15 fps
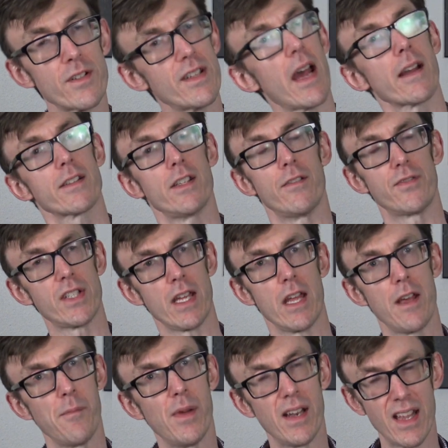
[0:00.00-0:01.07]
protective to
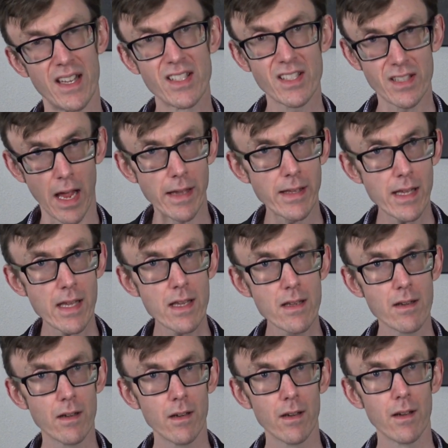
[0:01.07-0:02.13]
him and his
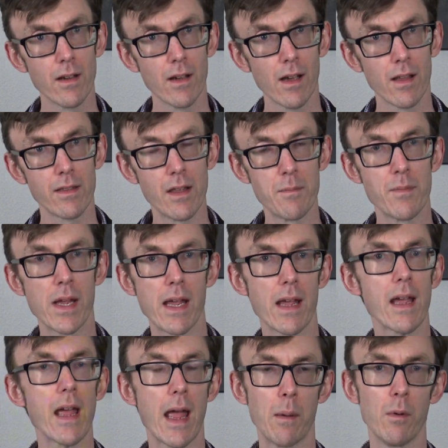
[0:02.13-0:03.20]
psyche than
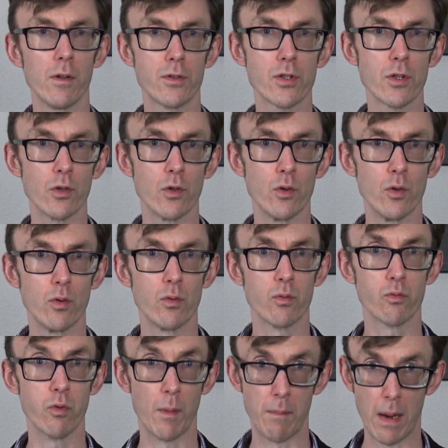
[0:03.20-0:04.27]
being able to
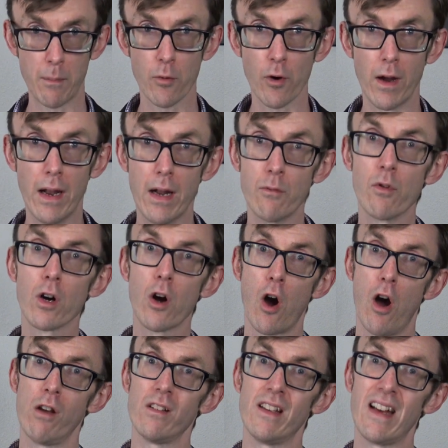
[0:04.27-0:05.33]
remember it and
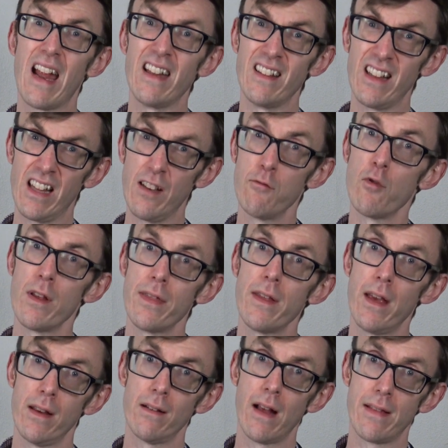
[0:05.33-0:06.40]
recall it and live with
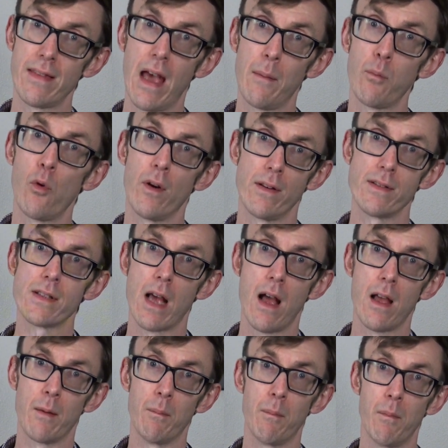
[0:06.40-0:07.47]
it at that point in
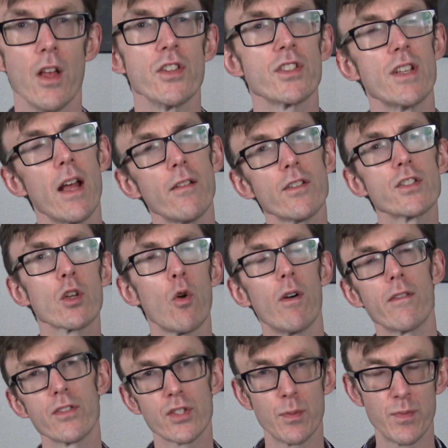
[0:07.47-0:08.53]
time. So now let's go
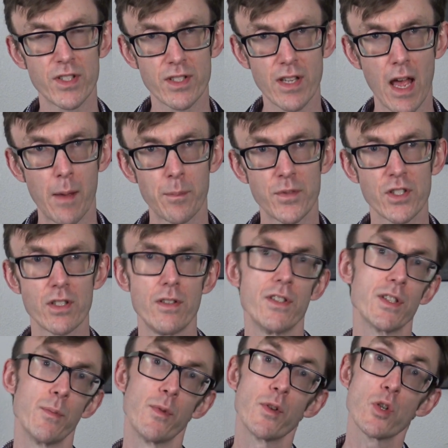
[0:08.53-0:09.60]
over some steps and
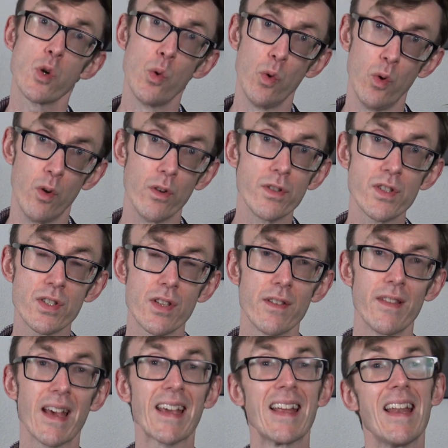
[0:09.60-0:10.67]
some tools
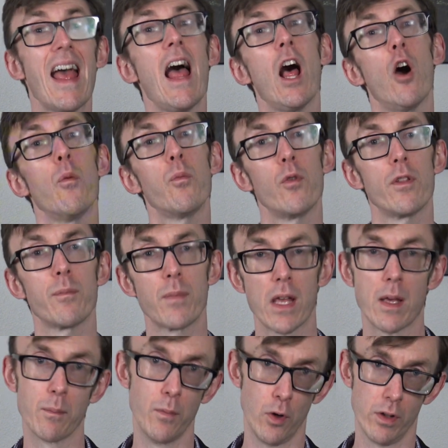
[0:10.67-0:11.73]
that can help with
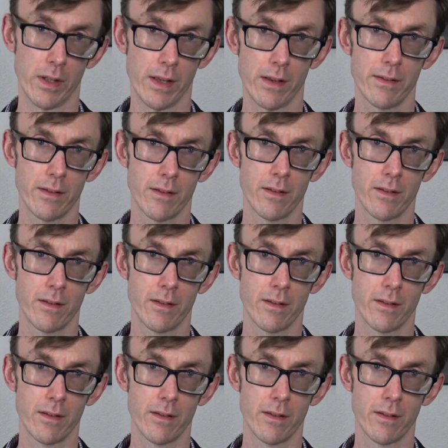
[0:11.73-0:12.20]
being bullied.